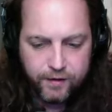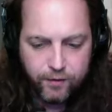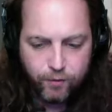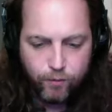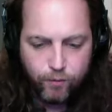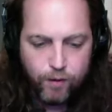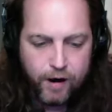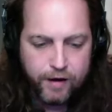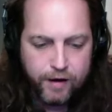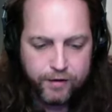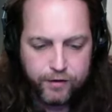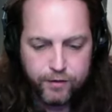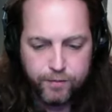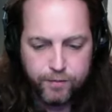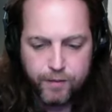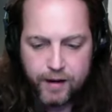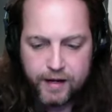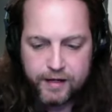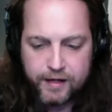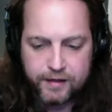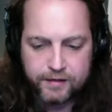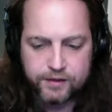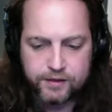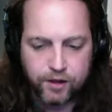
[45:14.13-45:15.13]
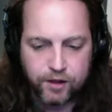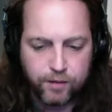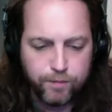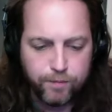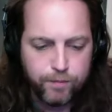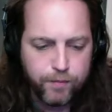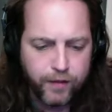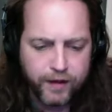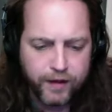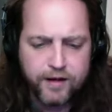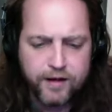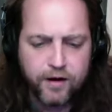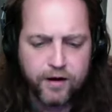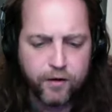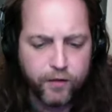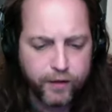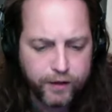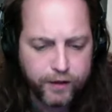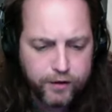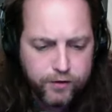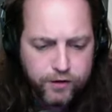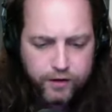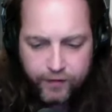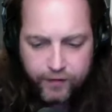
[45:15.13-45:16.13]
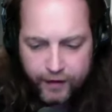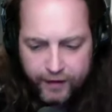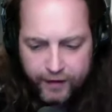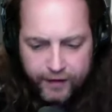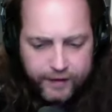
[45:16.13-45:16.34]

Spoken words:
while you're making some, like, like you could, like,